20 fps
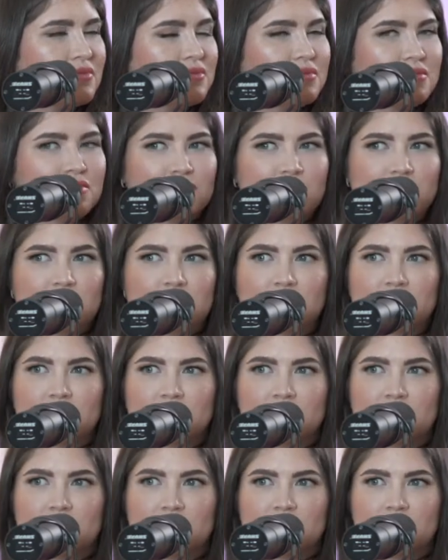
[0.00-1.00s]

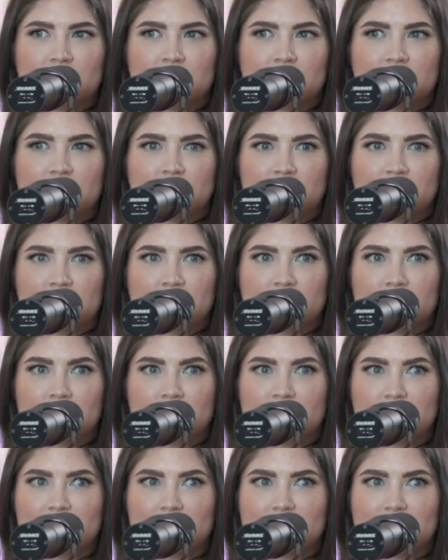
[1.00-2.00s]

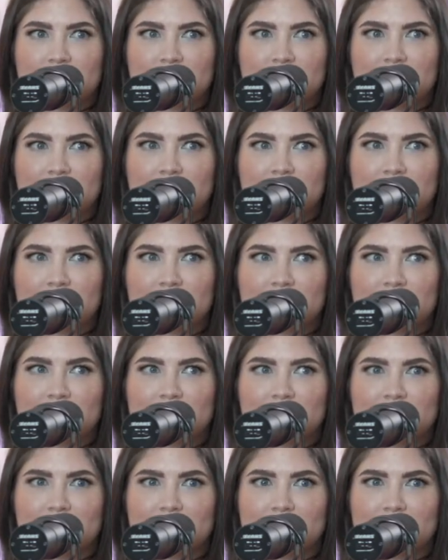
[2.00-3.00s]

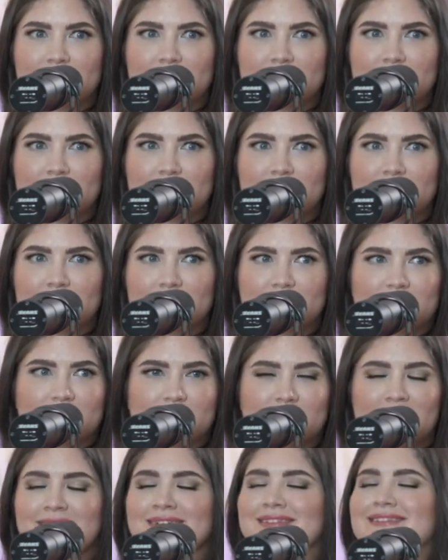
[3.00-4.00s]

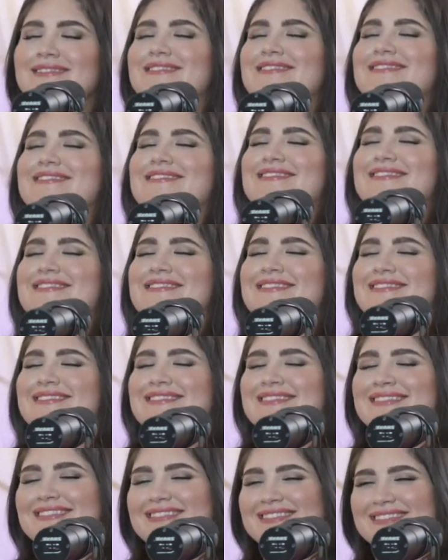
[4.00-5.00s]

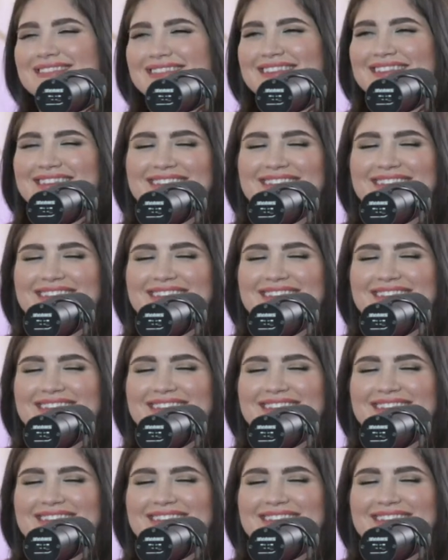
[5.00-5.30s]
(silent)